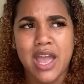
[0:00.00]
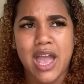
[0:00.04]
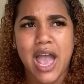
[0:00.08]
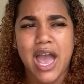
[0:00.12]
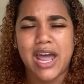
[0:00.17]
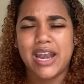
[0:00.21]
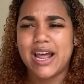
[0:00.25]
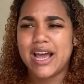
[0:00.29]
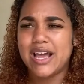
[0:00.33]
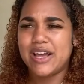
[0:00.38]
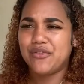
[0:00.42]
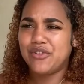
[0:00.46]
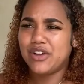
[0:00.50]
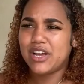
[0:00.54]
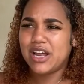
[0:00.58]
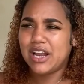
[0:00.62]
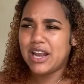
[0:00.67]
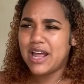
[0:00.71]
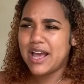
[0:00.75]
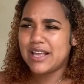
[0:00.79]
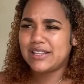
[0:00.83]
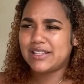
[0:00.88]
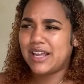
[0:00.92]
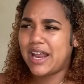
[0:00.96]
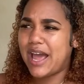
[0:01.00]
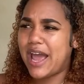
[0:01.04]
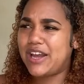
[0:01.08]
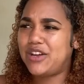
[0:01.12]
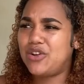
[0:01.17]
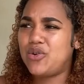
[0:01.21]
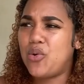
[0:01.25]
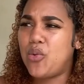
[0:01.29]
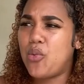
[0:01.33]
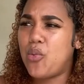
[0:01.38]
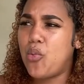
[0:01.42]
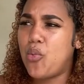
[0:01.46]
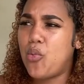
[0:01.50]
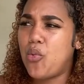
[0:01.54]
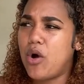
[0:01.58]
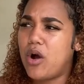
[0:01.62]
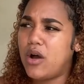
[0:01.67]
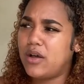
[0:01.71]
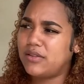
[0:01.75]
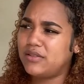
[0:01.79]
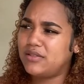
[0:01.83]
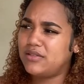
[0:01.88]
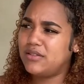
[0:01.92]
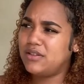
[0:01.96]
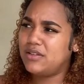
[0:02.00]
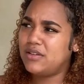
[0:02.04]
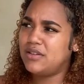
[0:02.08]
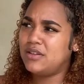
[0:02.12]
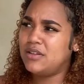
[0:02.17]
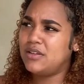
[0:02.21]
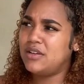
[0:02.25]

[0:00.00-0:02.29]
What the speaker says: And I realized that I don't want,